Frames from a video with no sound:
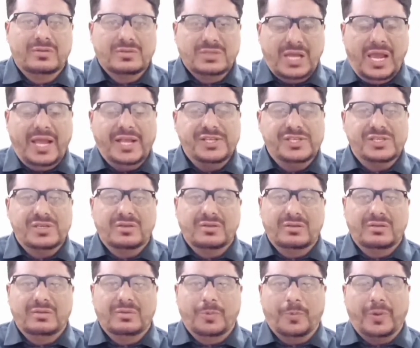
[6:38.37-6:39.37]
Dash,
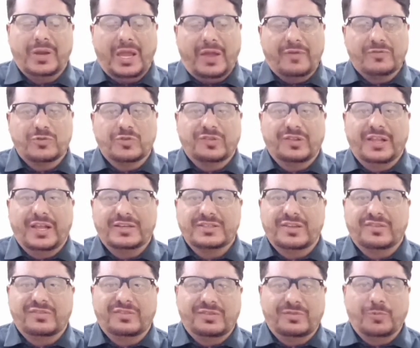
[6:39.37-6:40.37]
we have to select
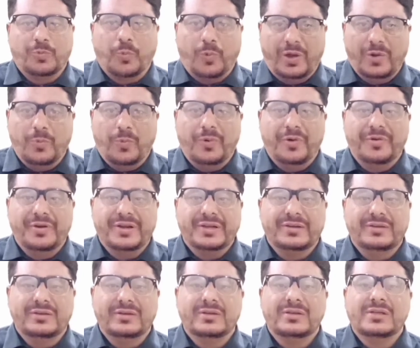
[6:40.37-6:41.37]
one word
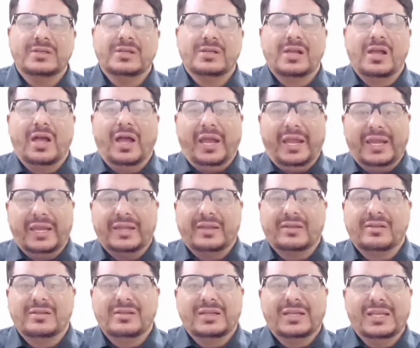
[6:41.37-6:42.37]
here.
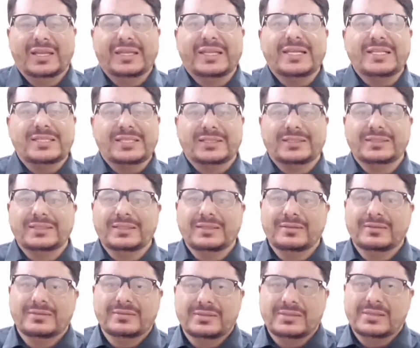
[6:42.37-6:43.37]
A,
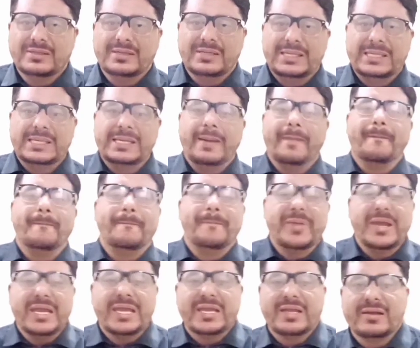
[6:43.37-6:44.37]
lethal.
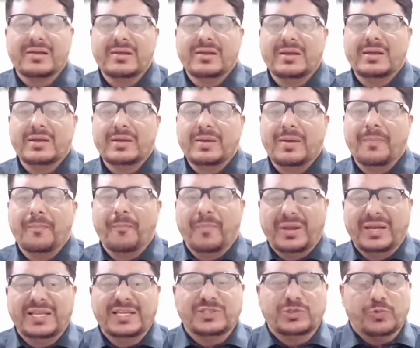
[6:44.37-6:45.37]
B,
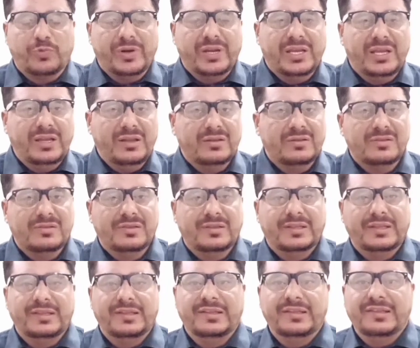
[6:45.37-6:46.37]
military.
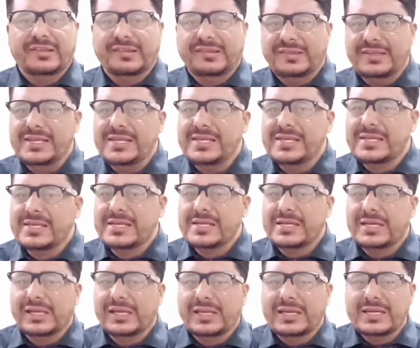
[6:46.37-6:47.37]
C,
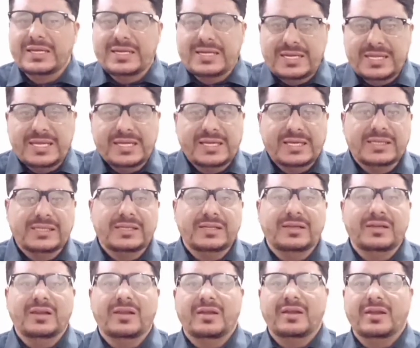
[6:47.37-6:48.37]

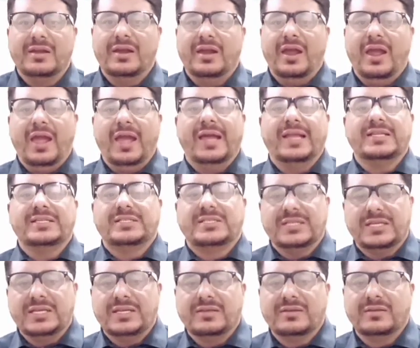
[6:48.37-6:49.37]
legal. And
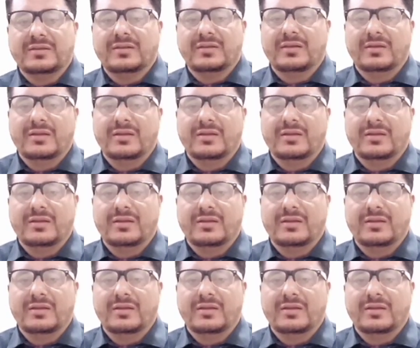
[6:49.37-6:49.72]
D,